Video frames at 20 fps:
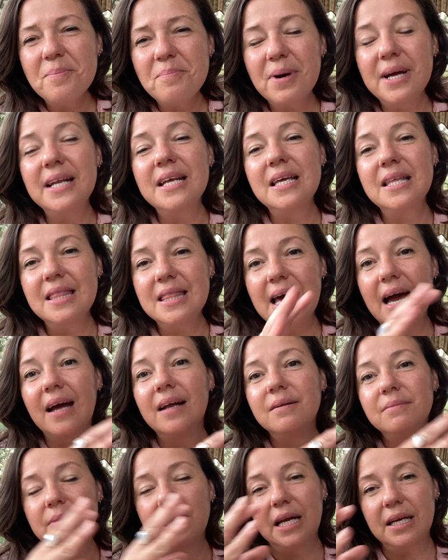but in
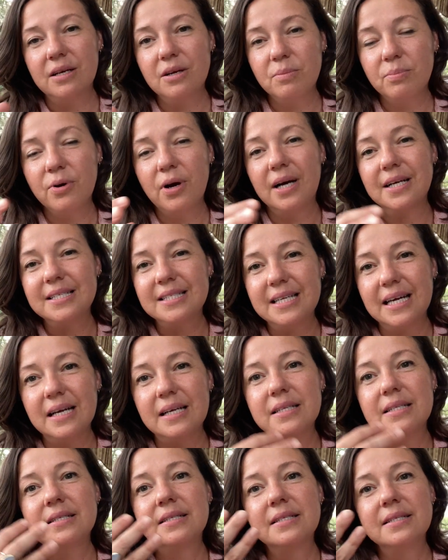that 9-year
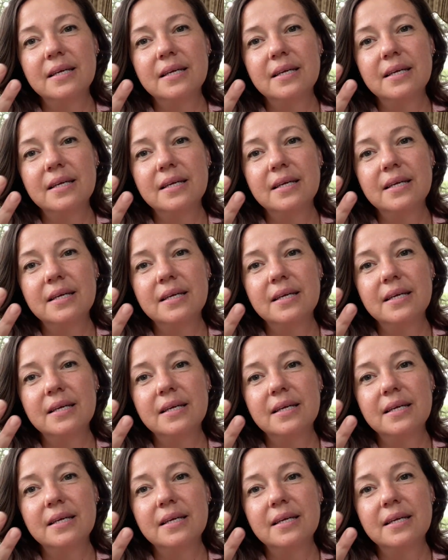process,